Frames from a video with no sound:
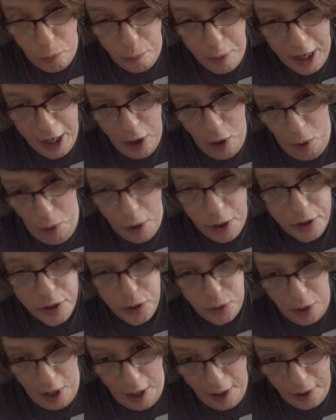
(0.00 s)
being horror
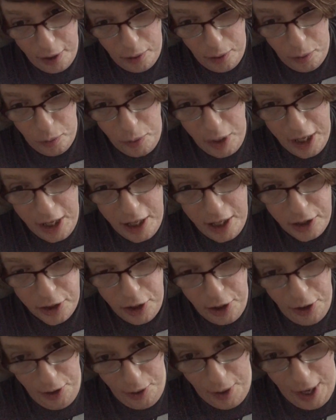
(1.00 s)
struck, we
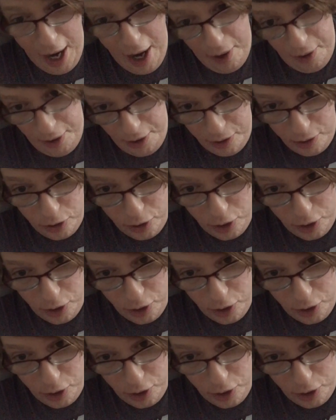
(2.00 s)
turned around and